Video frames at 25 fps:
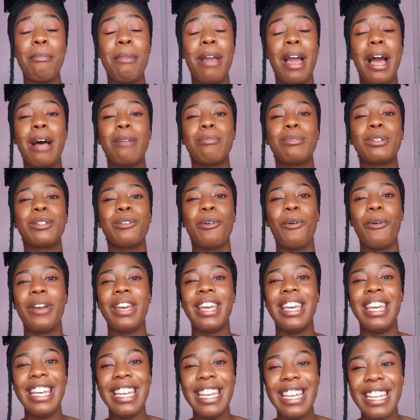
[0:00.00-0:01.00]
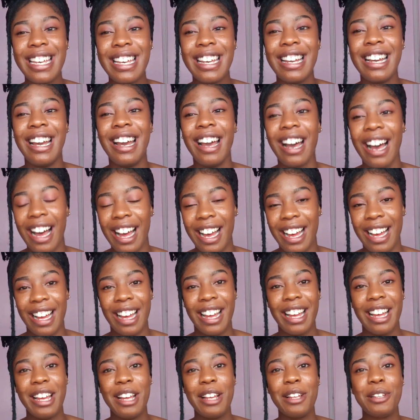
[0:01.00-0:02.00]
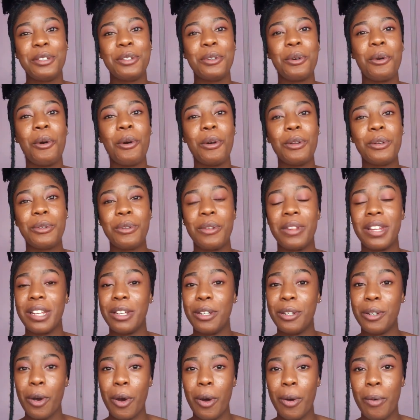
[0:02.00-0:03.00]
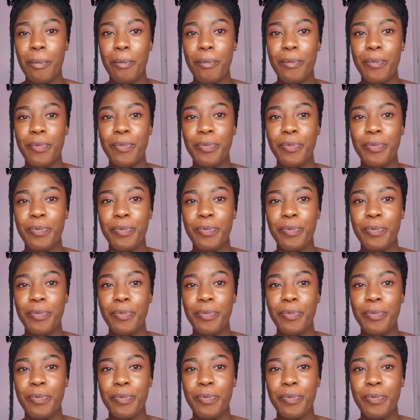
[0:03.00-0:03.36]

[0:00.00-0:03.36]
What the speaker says: Me, I'm so eager to go to the dorm.